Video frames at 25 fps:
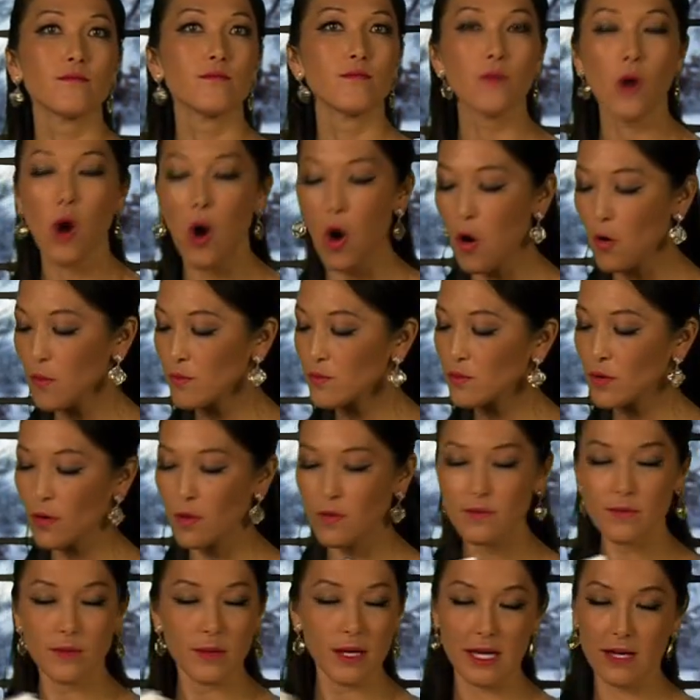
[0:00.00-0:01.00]

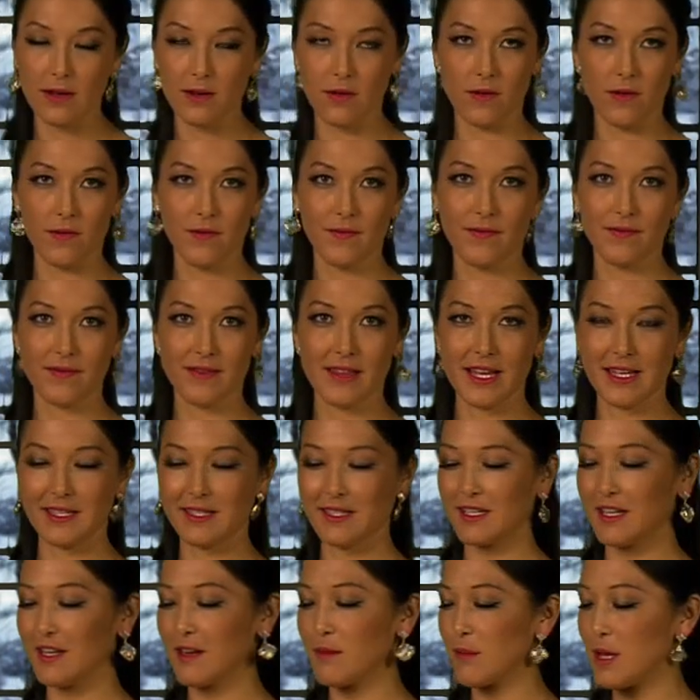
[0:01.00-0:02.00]
homegrown meal that's
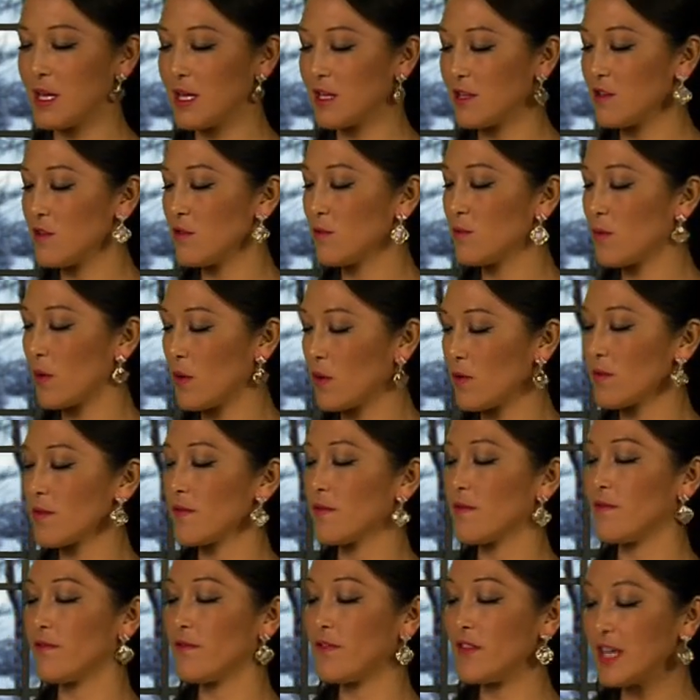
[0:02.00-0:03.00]
going to make you both
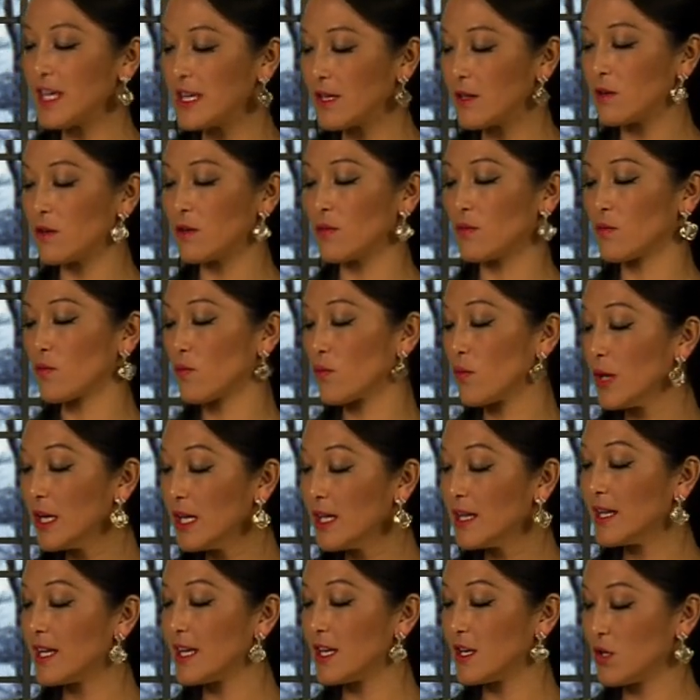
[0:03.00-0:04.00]
feel
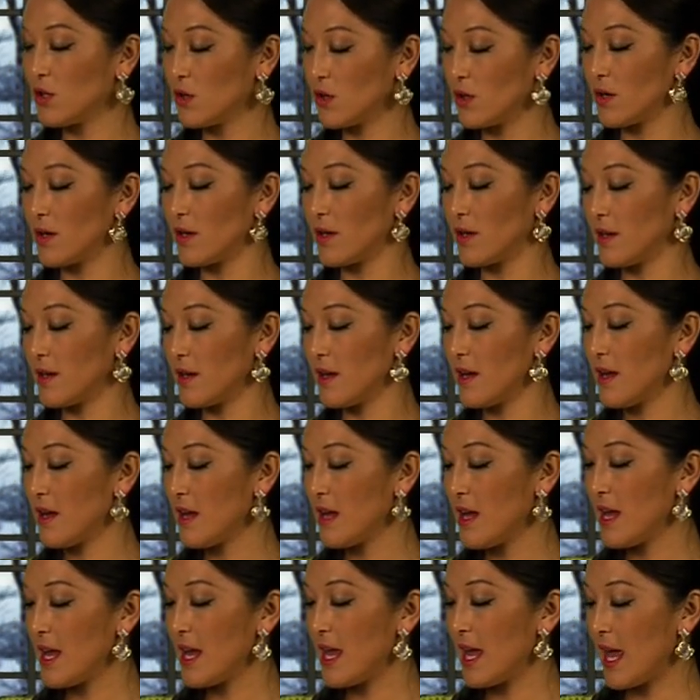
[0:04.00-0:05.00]
really good.
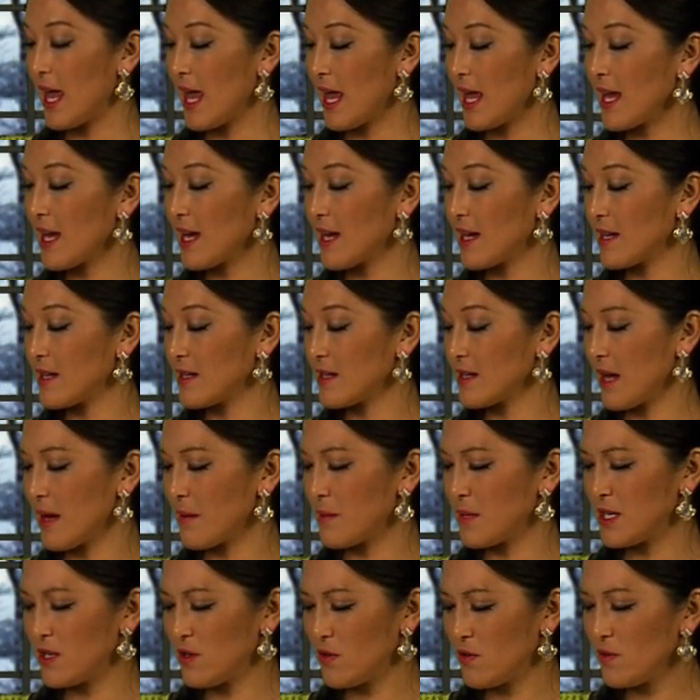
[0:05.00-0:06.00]
And I
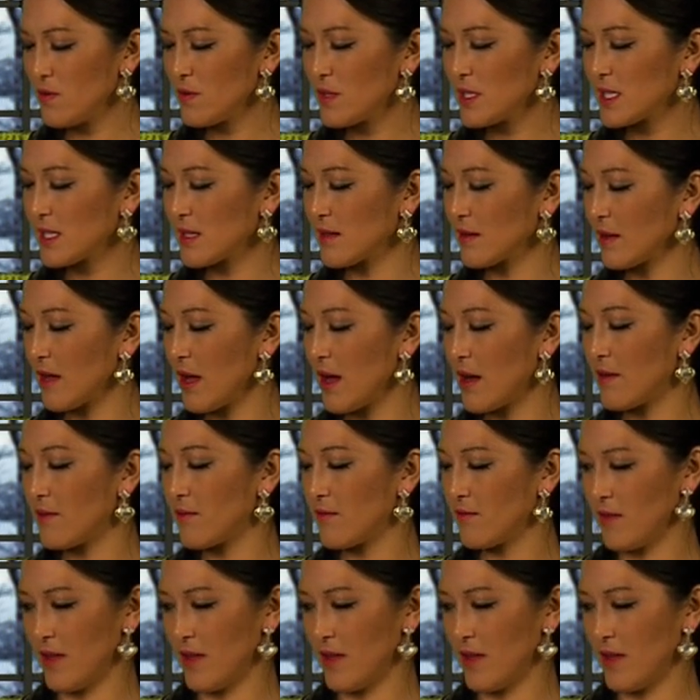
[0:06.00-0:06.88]
mean, who doesn't love